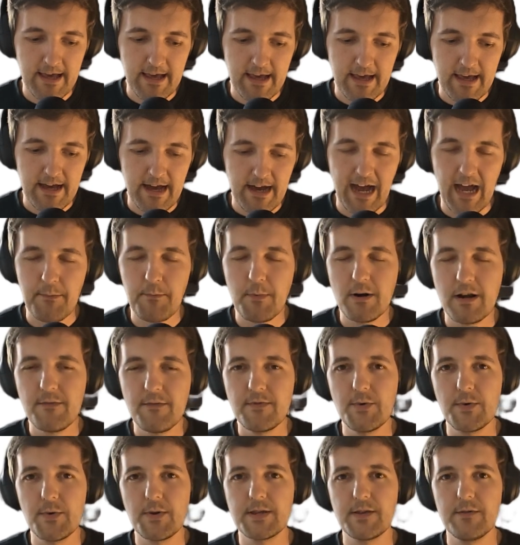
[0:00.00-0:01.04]
I believe
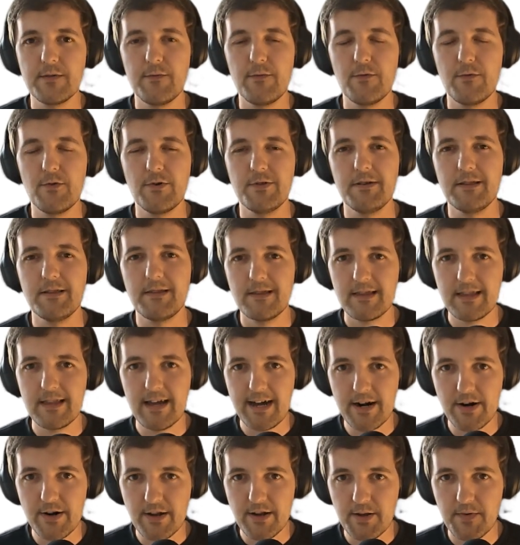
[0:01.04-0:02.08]
the reason for the
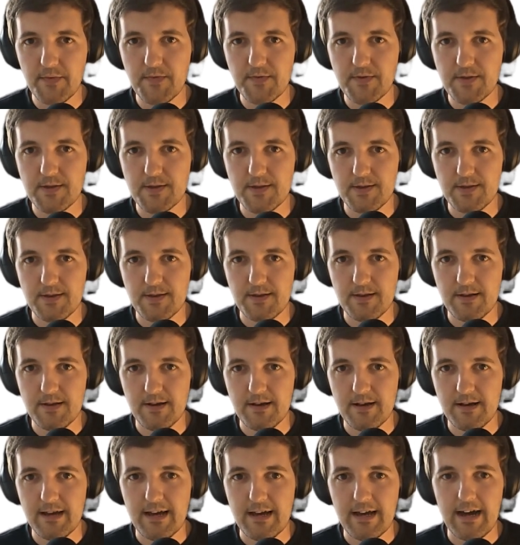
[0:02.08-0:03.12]
tariffs
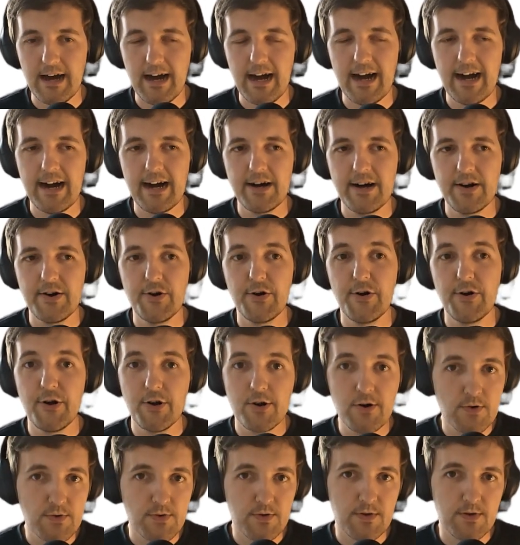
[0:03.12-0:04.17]
are
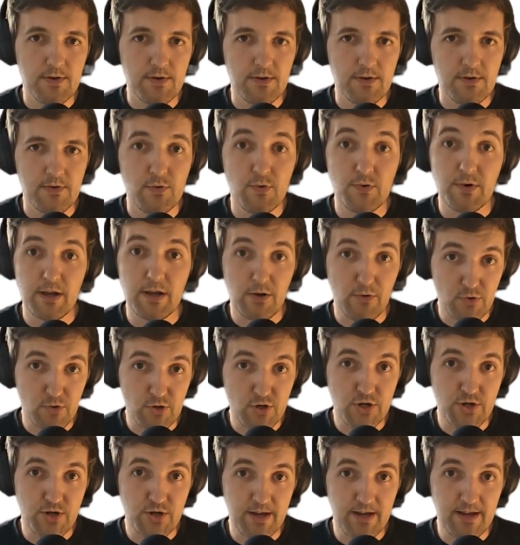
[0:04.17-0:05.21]
not to
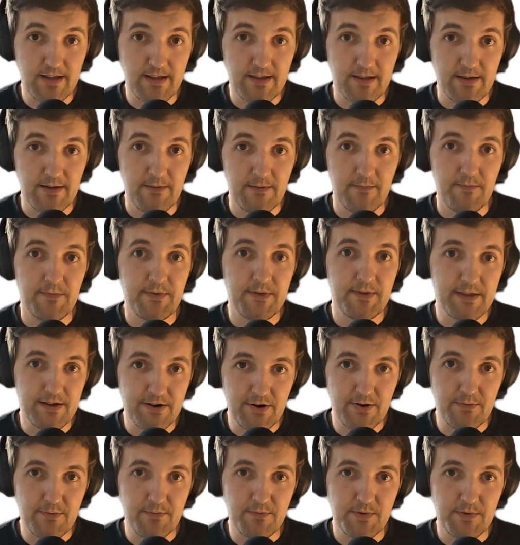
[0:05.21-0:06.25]
negotiate
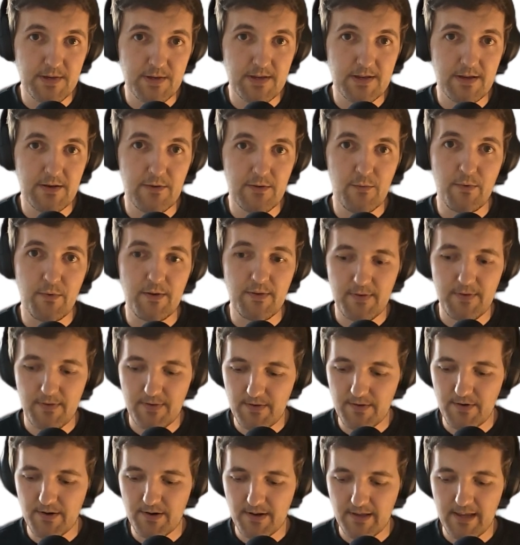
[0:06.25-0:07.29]
terms with
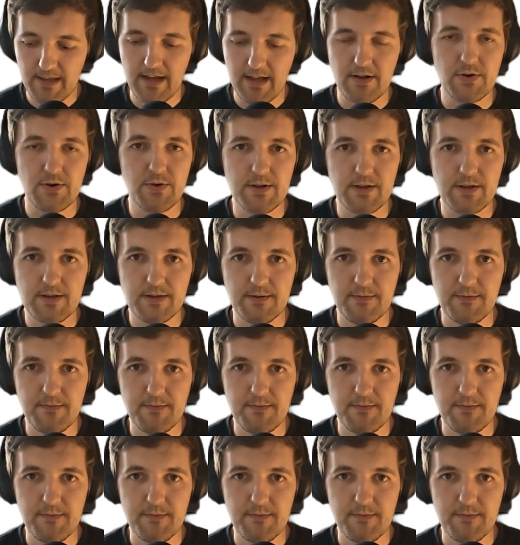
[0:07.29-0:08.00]
third countries.